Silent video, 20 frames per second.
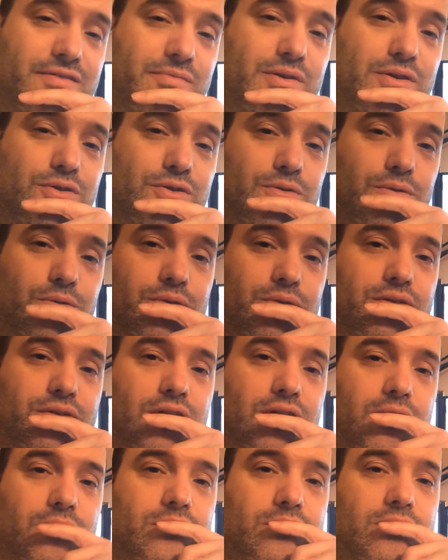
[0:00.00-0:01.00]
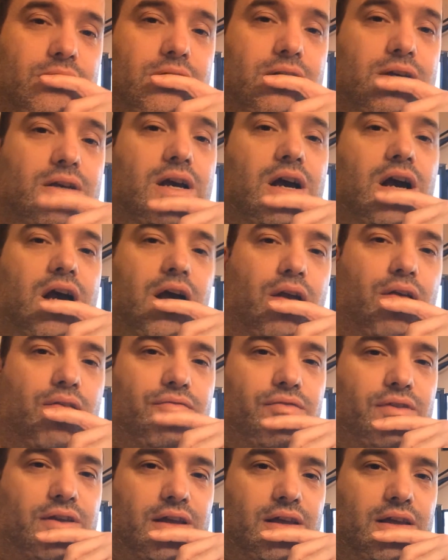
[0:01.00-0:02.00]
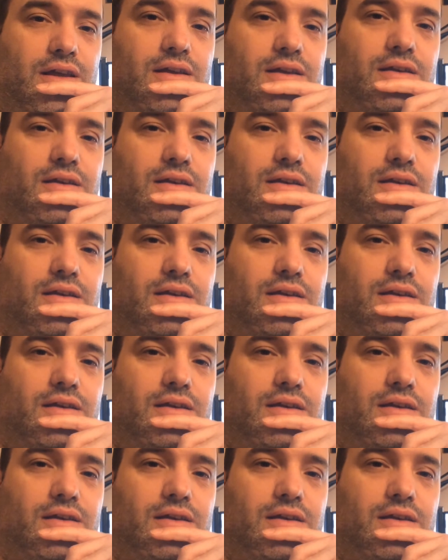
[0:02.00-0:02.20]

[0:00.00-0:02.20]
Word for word: I've been assured. So hopefully.